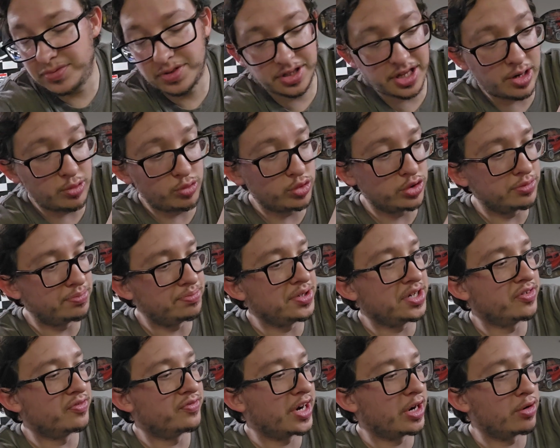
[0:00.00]
that would be
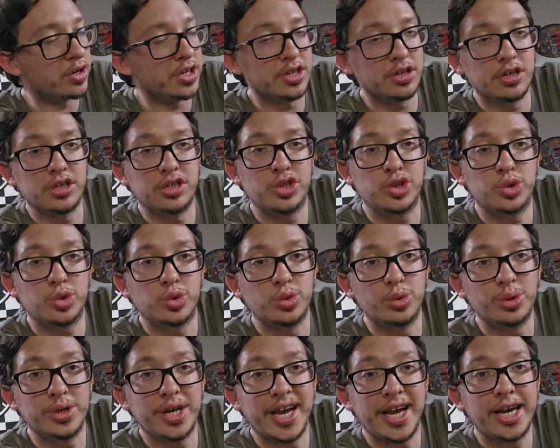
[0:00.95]
a very nice
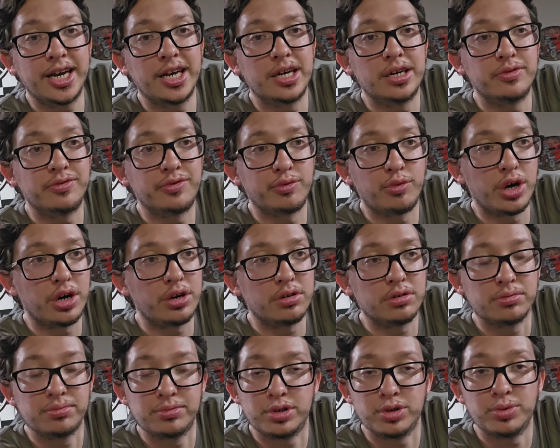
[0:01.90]
tool to have
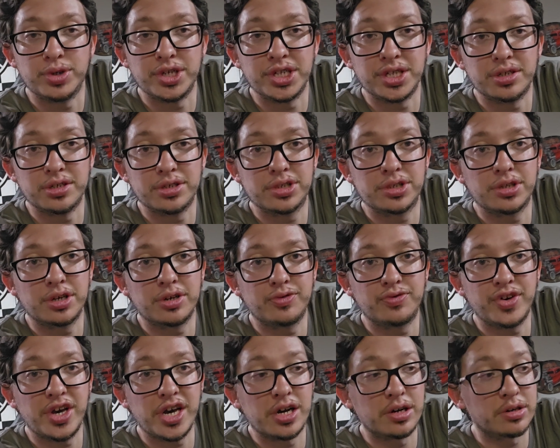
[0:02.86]
while doing this
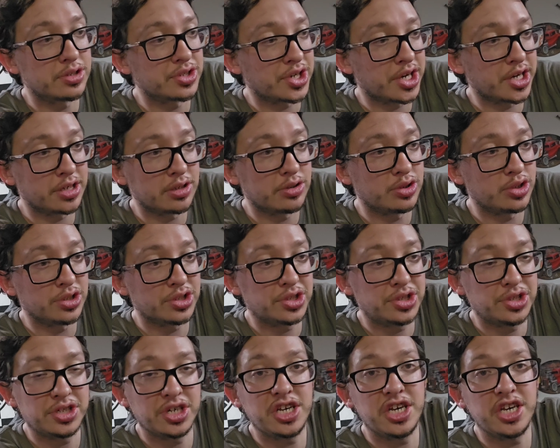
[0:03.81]
stuff out, because I could
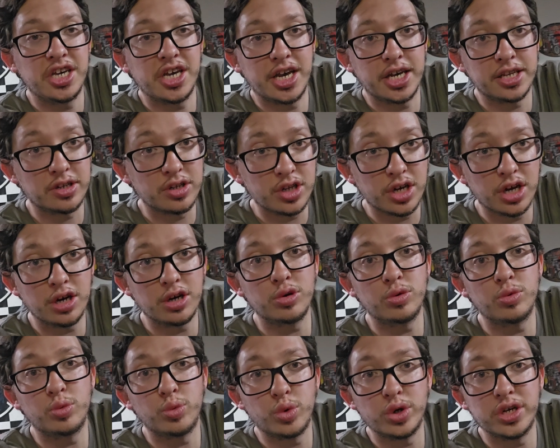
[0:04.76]
just see and
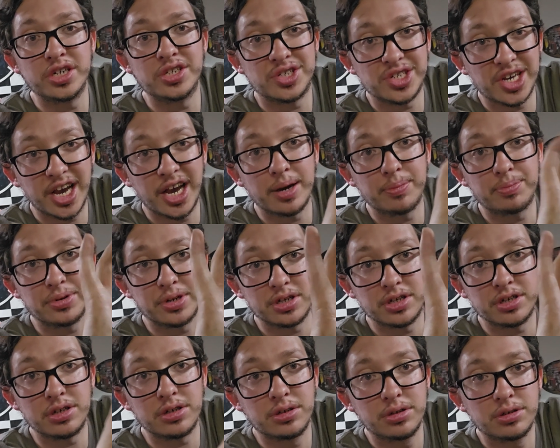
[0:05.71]
know what is
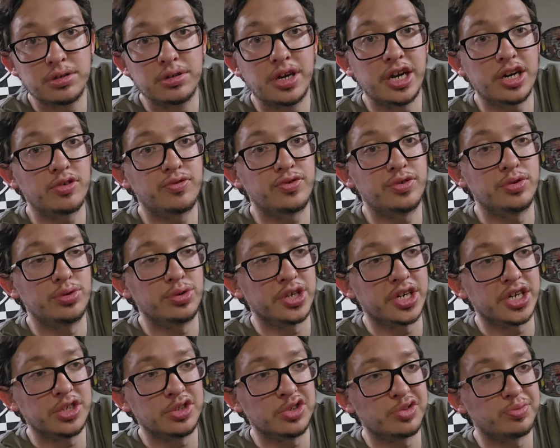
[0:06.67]
happening. Air fuel
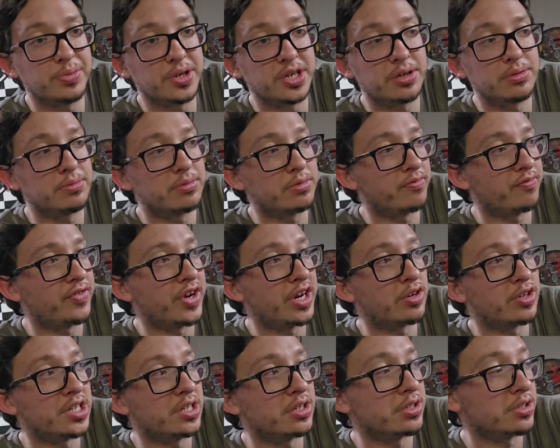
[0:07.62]
gauges make a
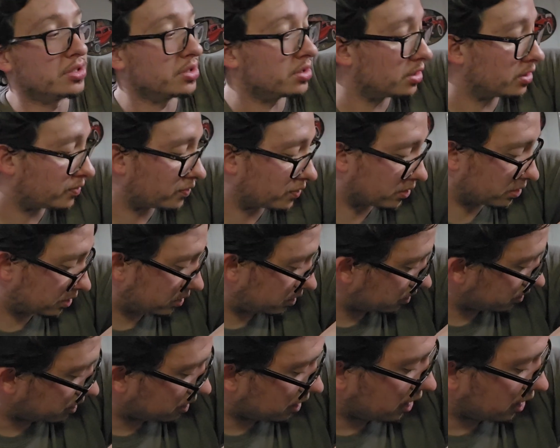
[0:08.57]
very nice difference.